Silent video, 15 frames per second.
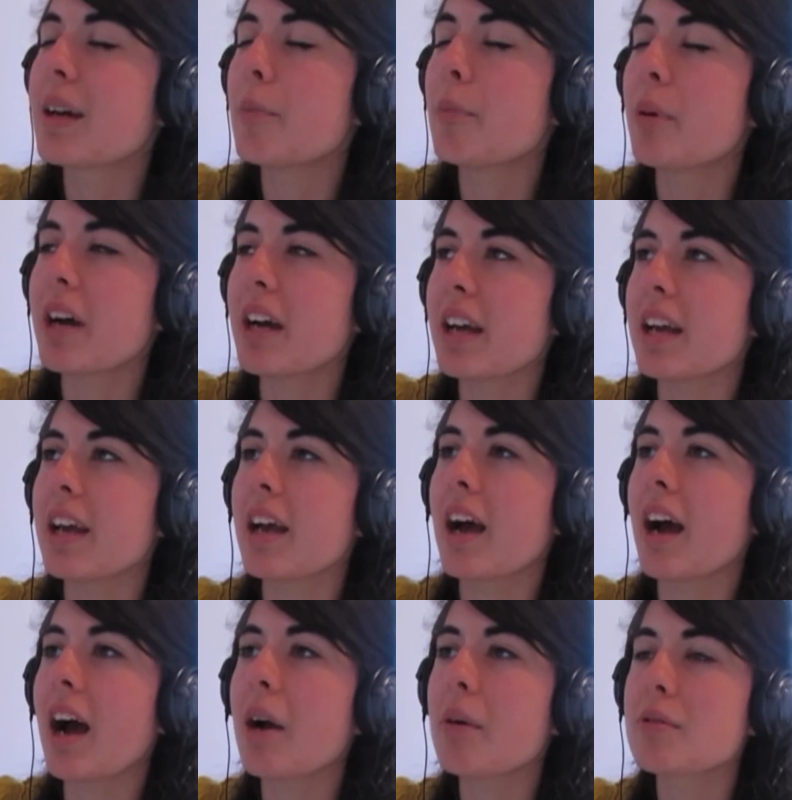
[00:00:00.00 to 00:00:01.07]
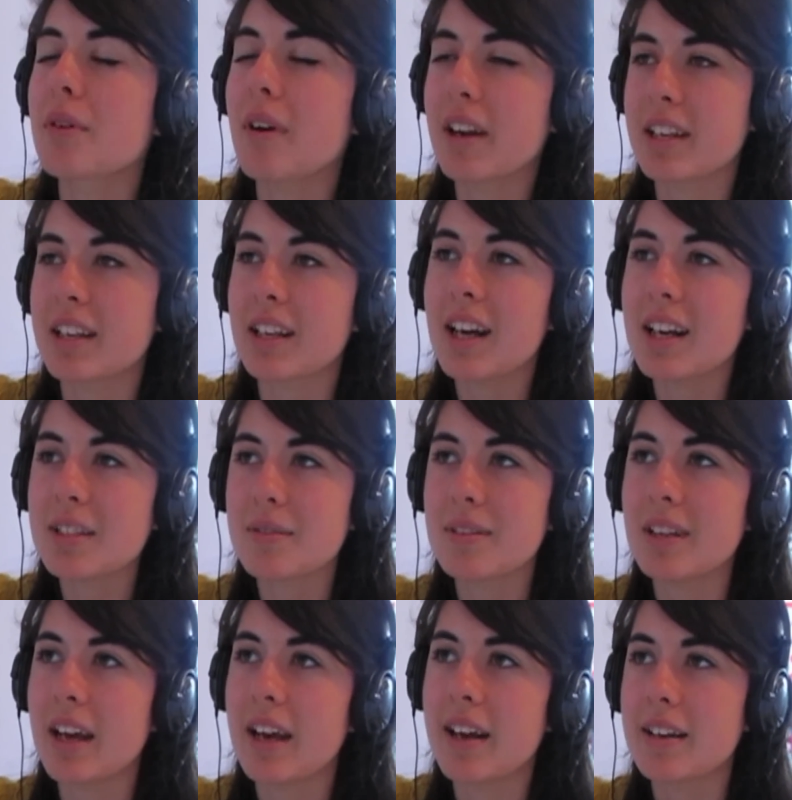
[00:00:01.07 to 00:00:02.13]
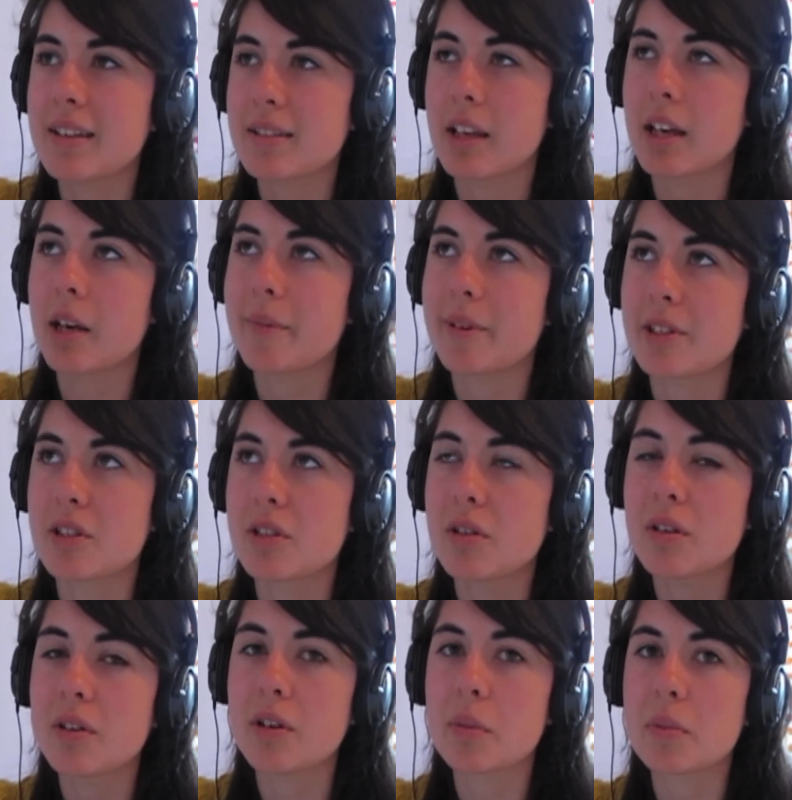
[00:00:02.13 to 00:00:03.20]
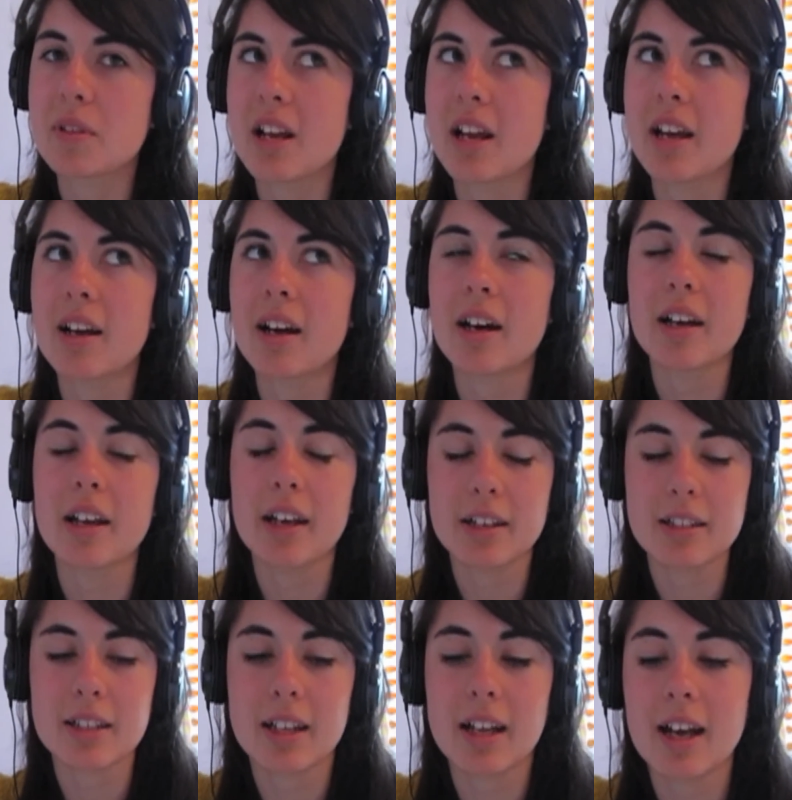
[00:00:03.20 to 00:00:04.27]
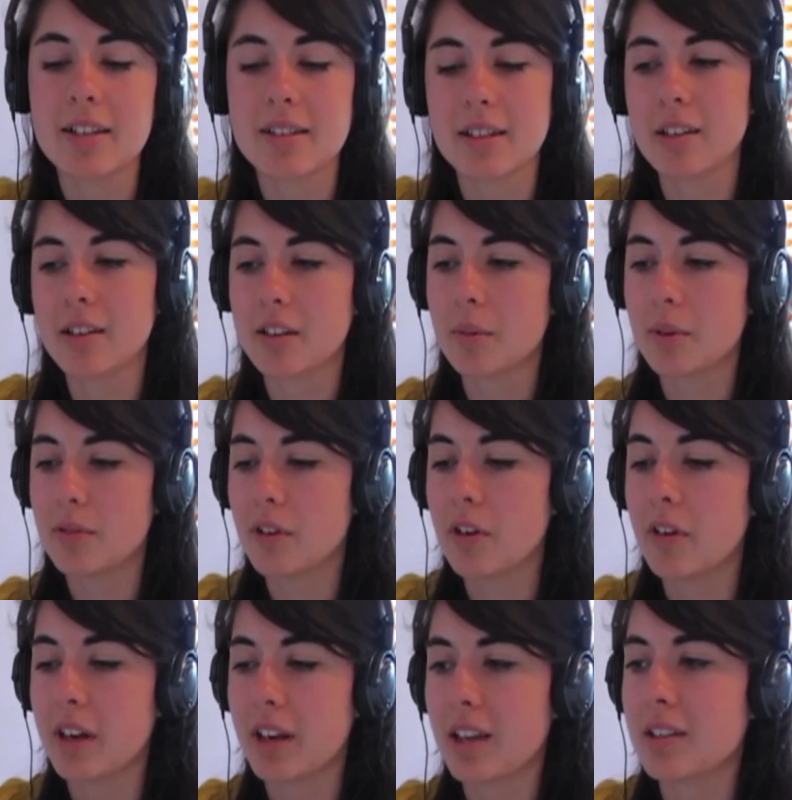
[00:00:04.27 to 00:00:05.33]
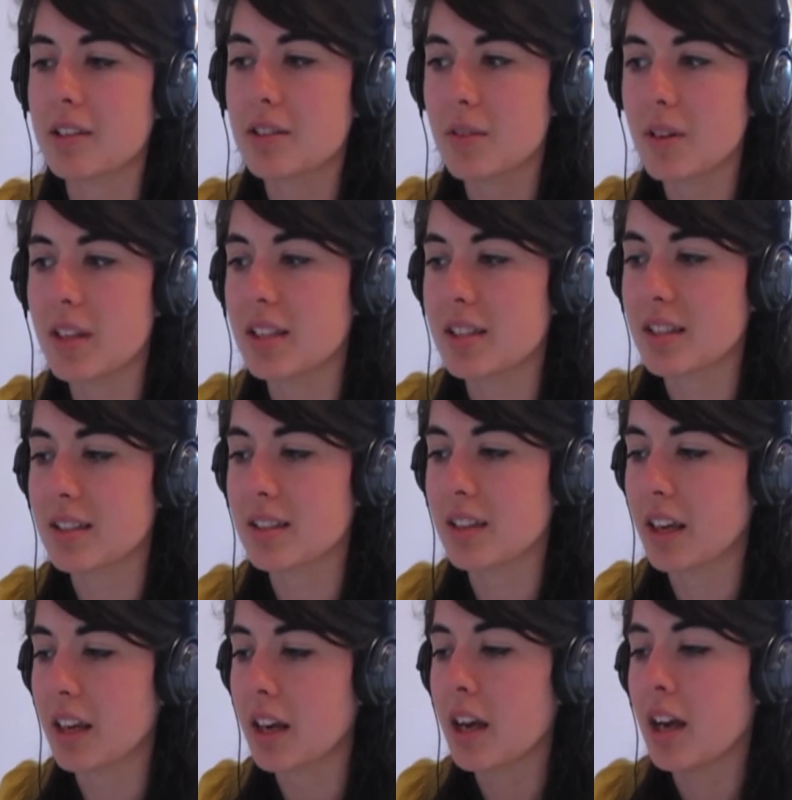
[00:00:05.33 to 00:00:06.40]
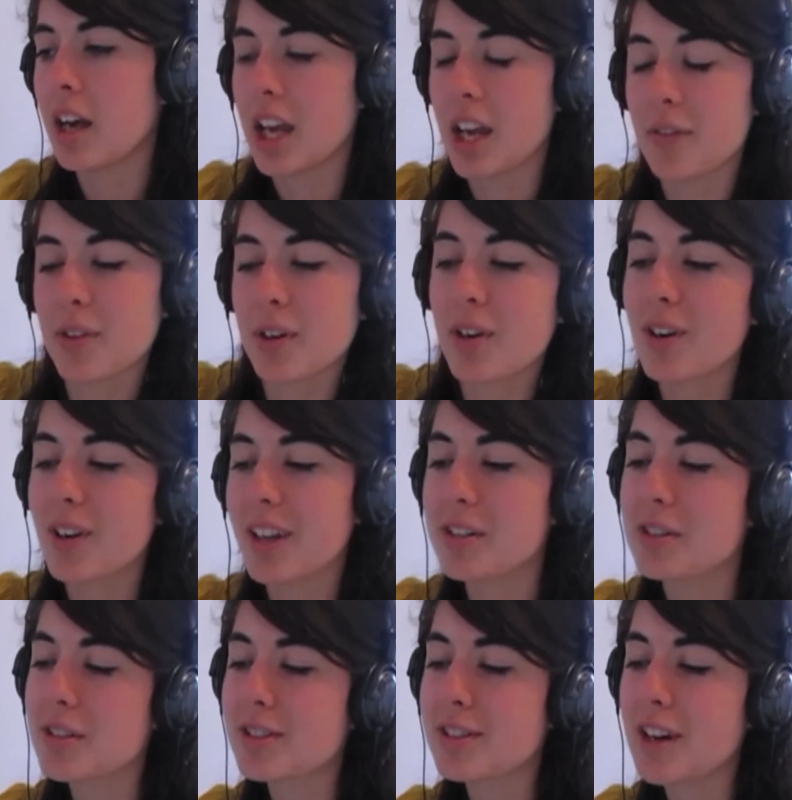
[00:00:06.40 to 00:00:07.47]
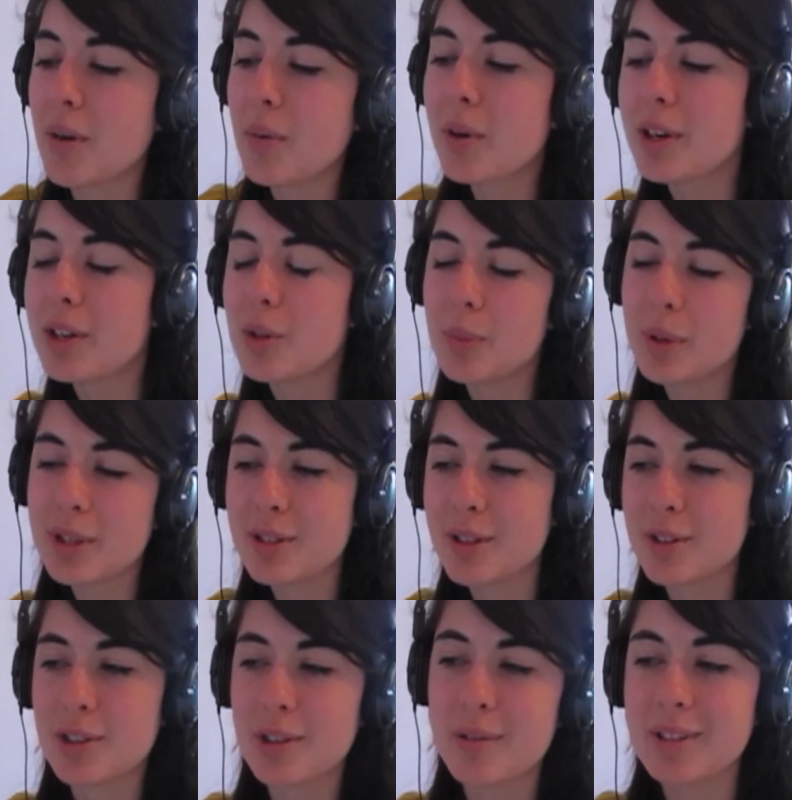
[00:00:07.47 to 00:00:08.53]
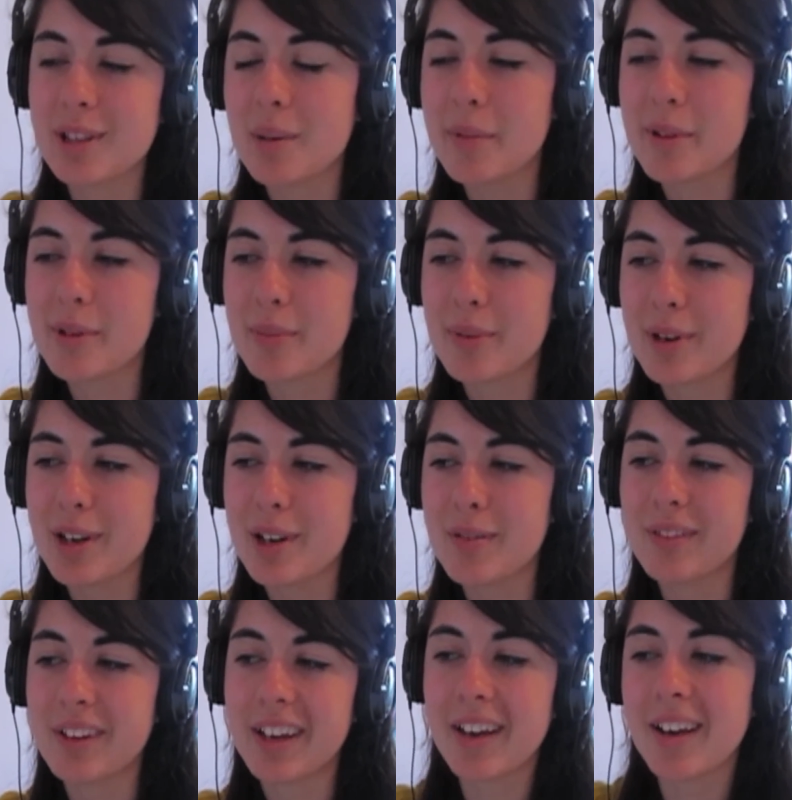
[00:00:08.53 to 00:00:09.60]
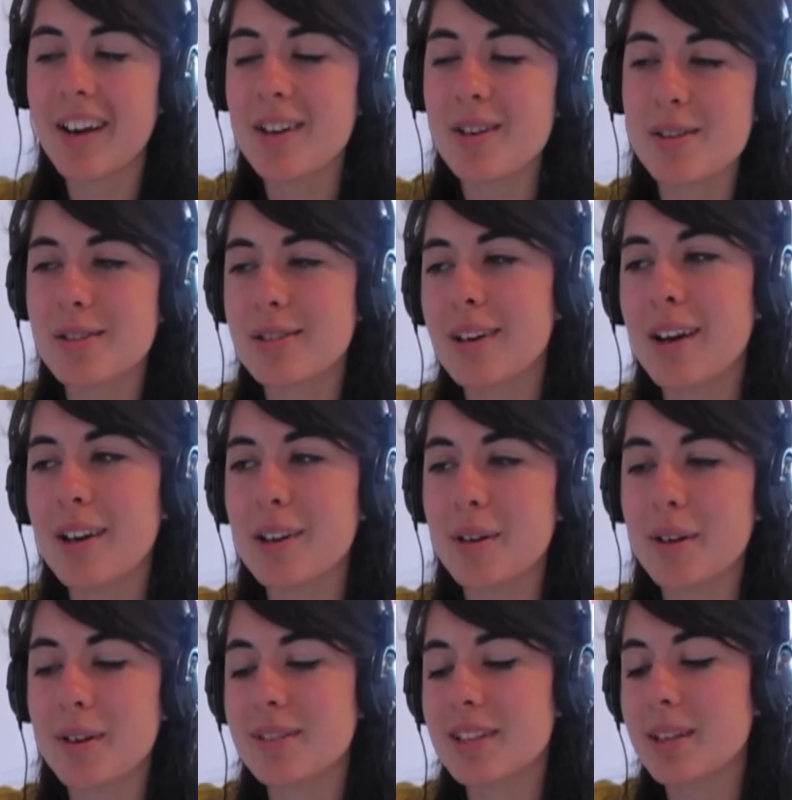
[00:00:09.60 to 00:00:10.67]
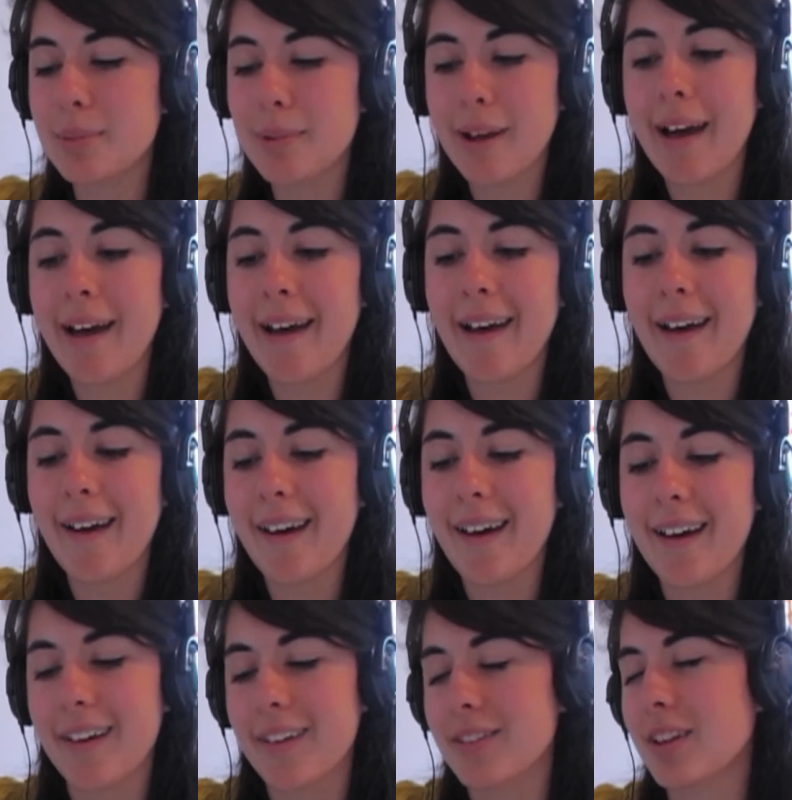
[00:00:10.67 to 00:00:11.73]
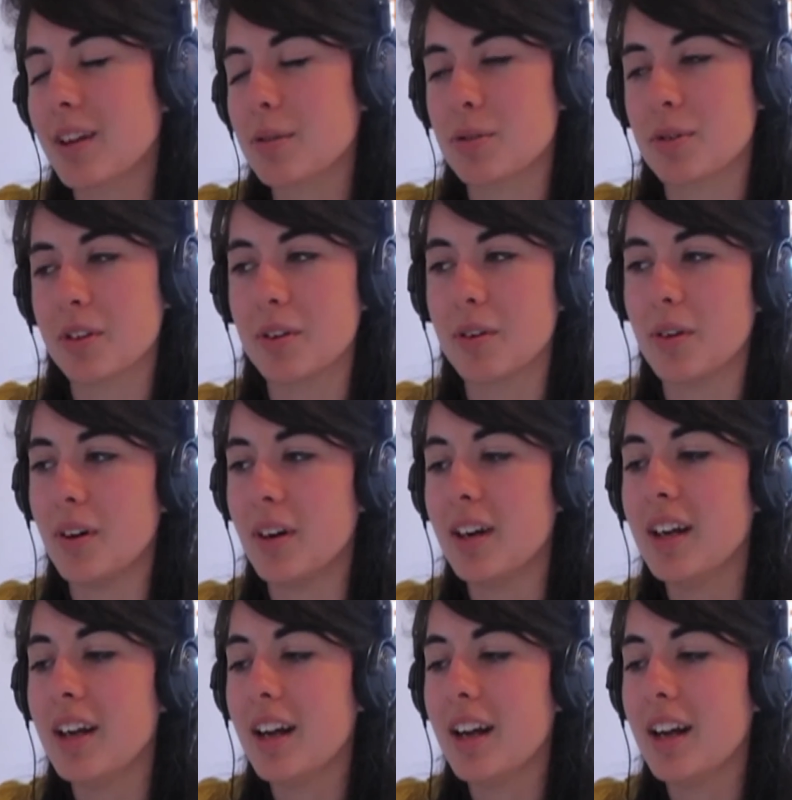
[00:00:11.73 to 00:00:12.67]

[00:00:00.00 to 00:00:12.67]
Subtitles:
But I was walking to class one day and I saw a bunch of tour groups, and I get to class and I look at my phone and I get this tweet that says if the girl I just saw wearing the Pixar shirt was Emily the Brave, I just saw you, and I was like, wow! So that was really cool.